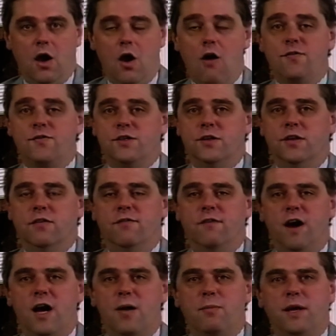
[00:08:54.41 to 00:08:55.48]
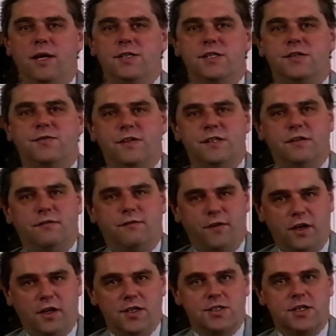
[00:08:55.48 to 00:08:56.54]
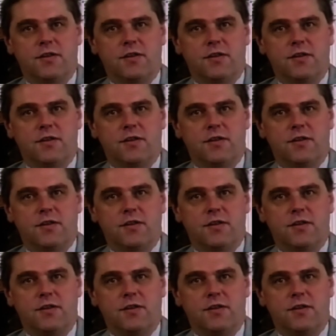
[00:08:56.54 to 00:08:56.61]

Often the fireplace is fitted first